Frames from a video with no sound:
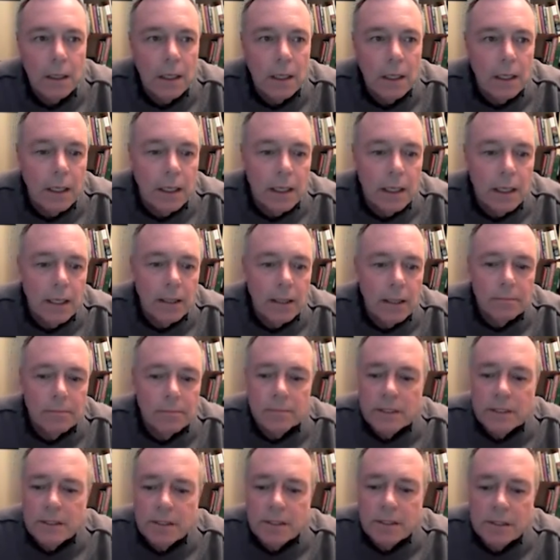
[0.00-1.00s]

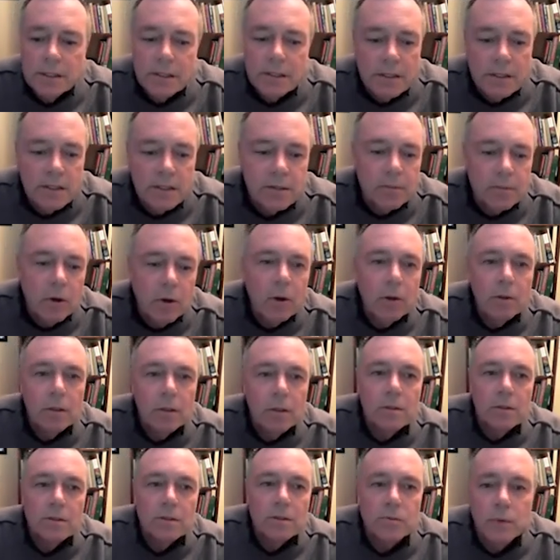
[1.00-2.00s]
This is a small
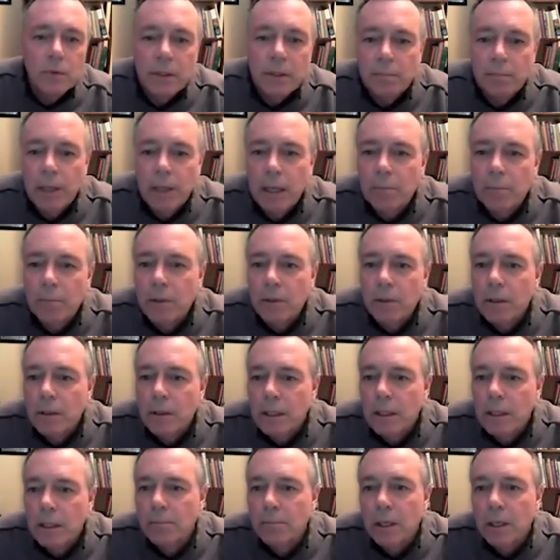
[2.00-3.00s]
little sweet pepper,
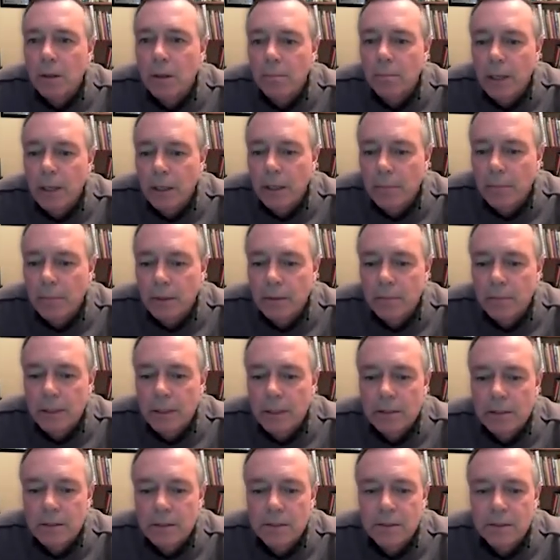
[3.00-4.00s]
a bell pepper
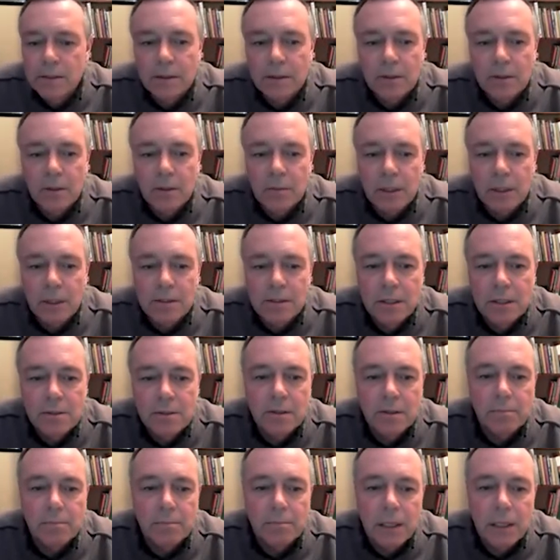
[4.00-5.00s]
that's
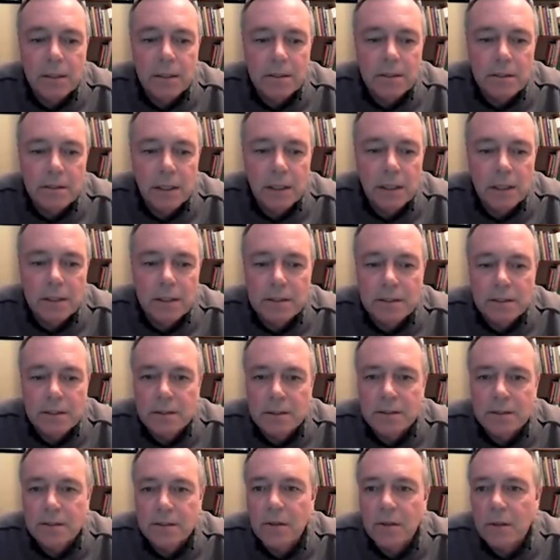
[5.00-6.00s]
essentially bite size.
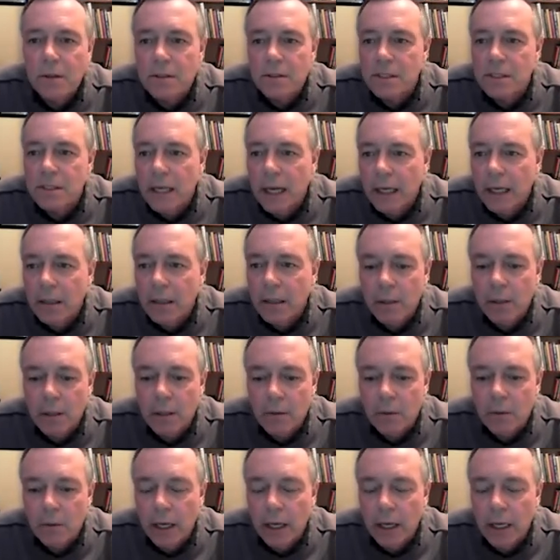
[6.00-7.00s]
It's called
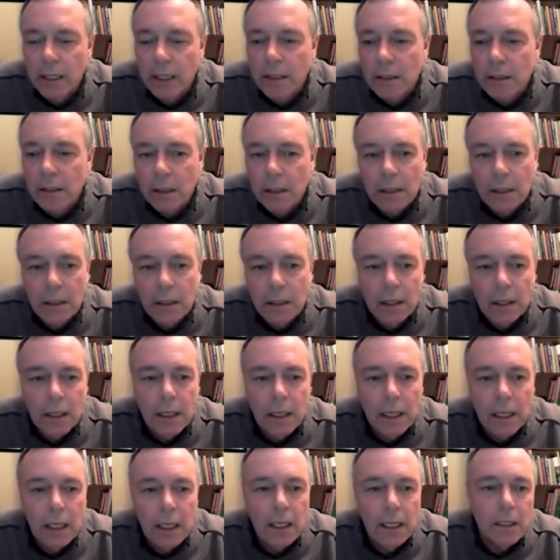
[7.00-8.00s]
Snackabelle Red,
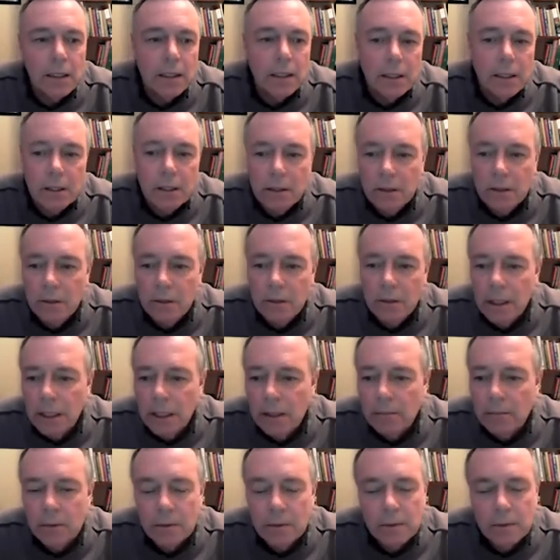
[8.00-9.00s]
and
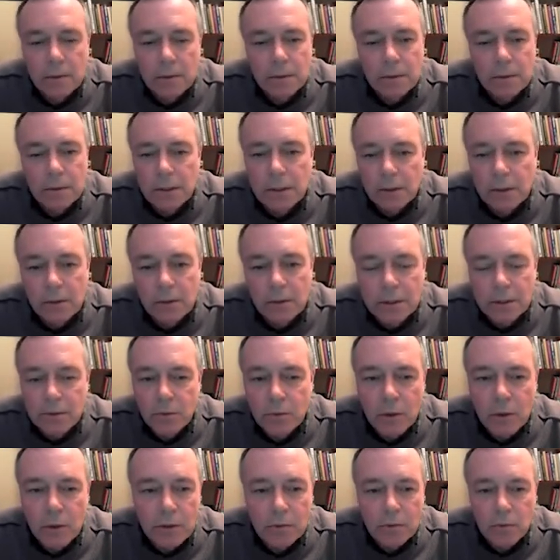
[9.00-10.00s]
here this
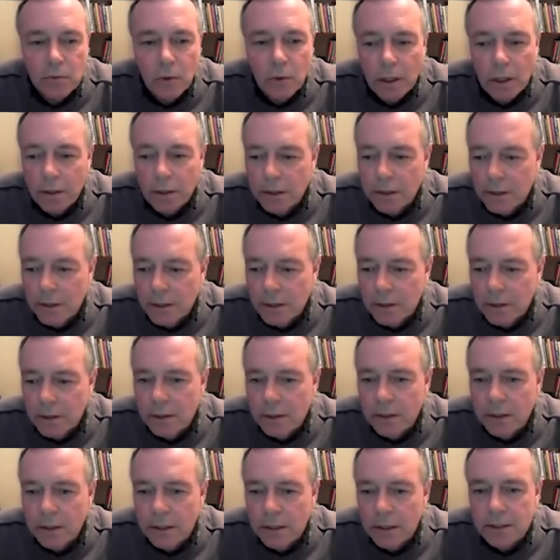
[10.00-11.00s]
worked well
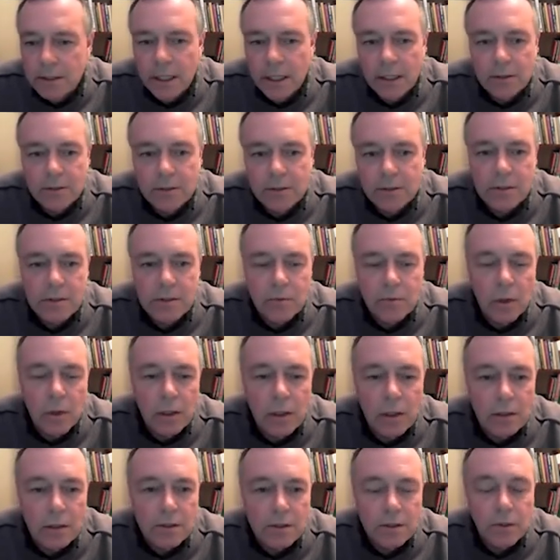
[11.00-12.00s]
in the containers as
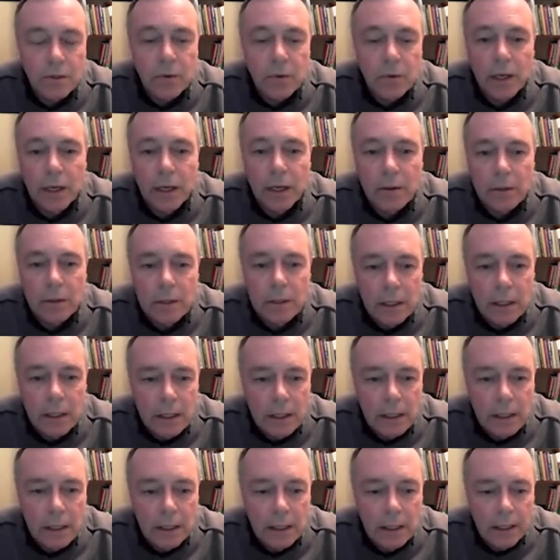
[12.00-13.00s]
well as the ground.
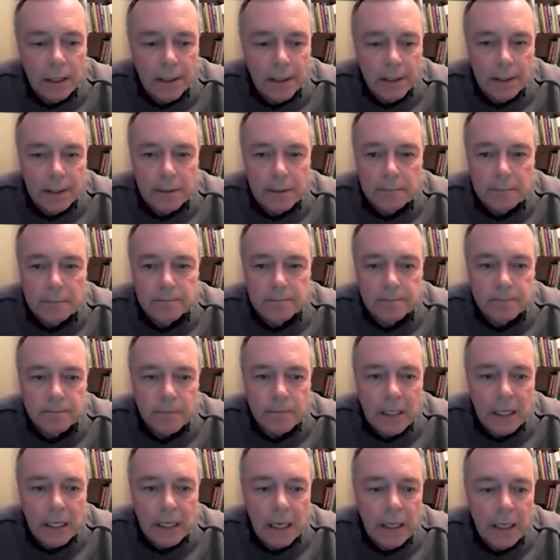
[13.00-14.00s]
Um,
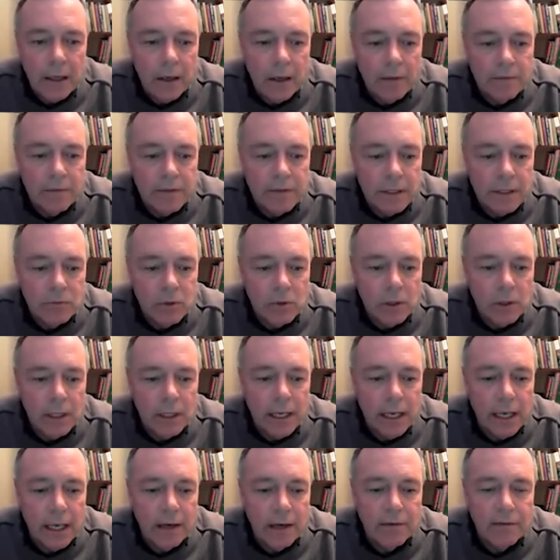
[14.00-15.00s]
I often will
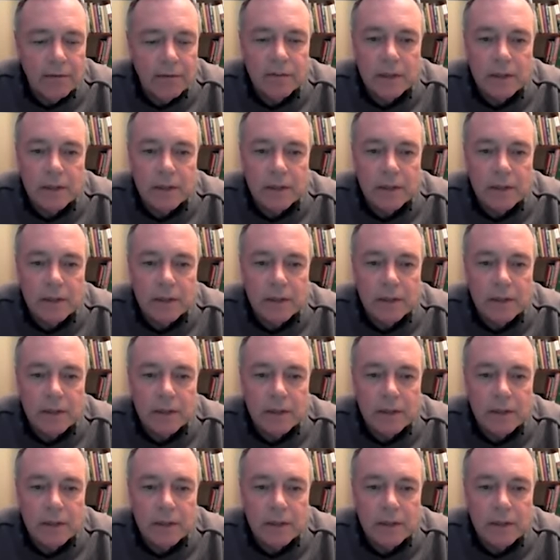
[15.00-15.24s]
have